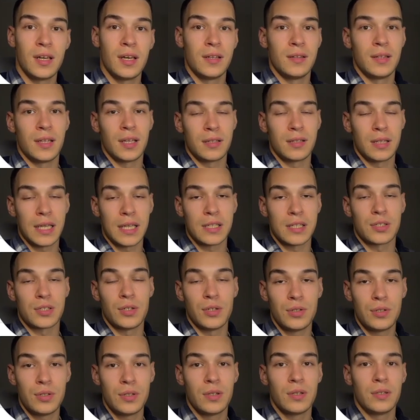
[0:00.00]
The click is
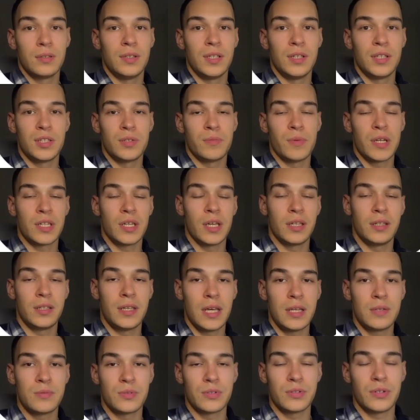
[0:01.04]
good. The
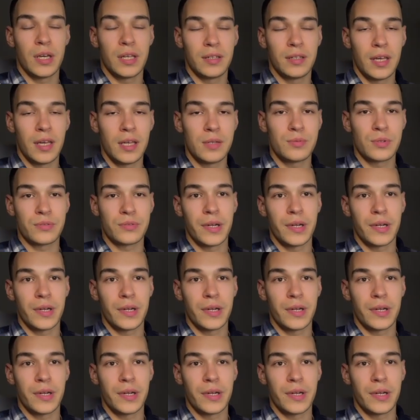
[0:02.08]
engagement